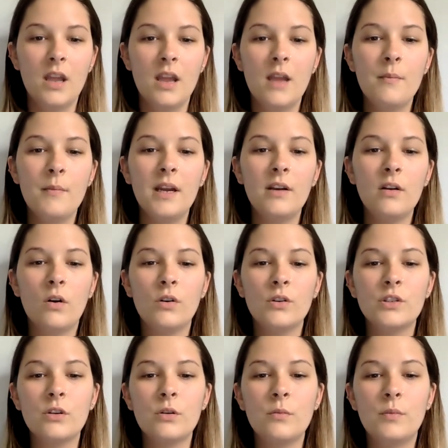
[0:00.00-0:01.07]
It might
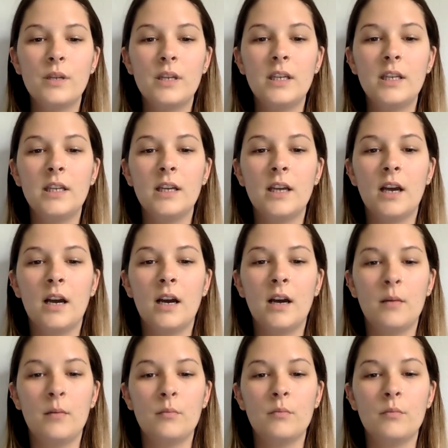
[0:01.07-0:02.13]
also be
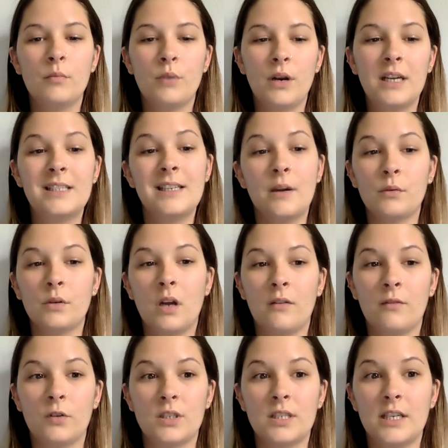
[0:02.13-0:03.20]
breakdown
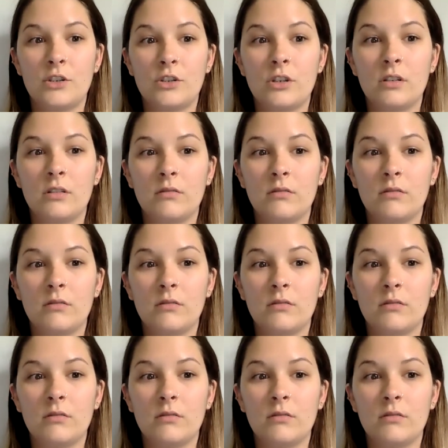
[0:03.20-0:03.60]
conversation.